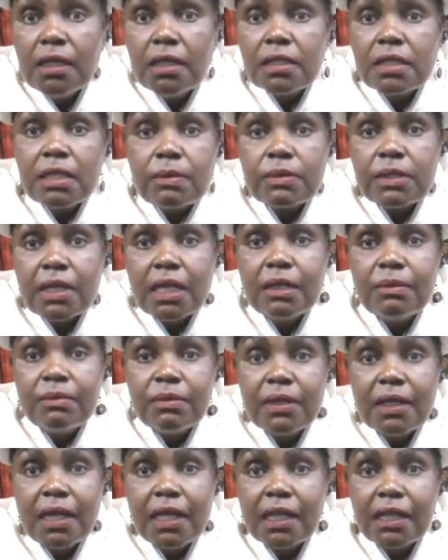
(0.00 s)
Subscribe.
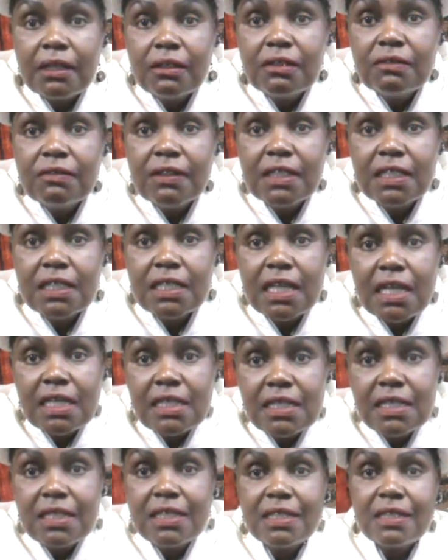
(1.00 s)
I cannot even discuss
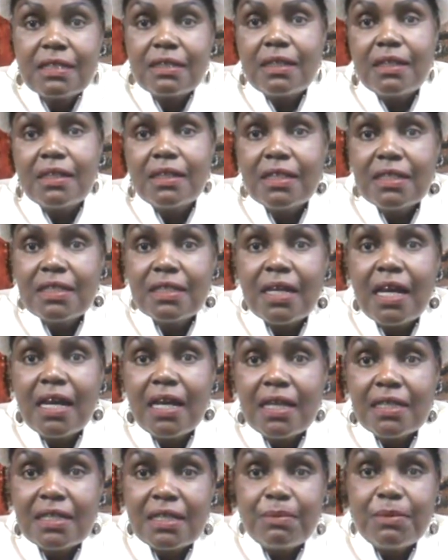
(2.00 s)
this
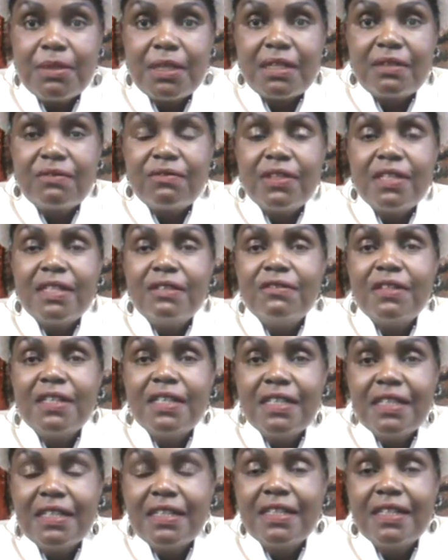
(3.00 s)
subject very,
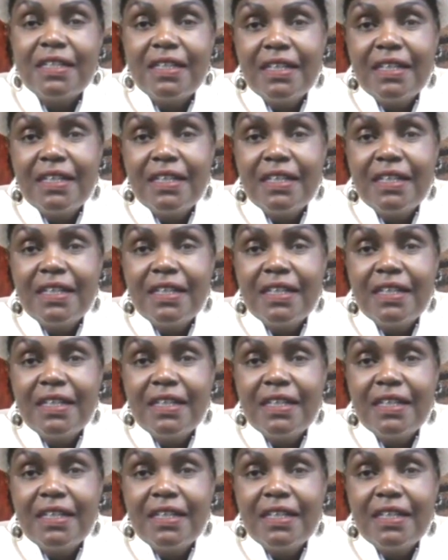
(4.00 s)
very